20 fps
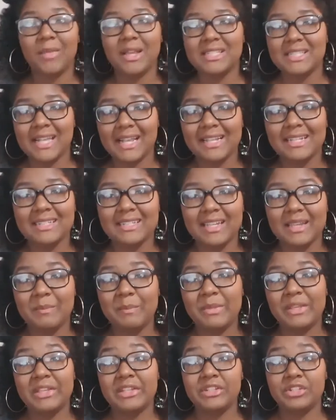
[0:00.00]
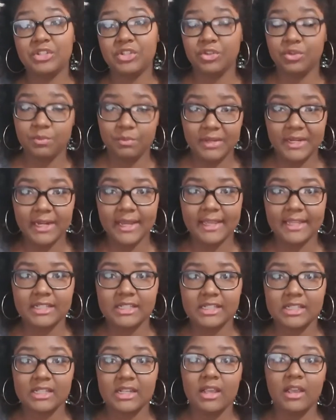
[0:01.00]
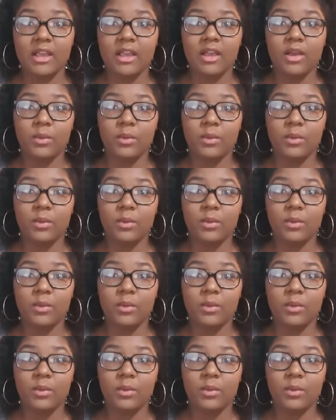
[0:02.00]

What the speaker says: My second tip is to be nice,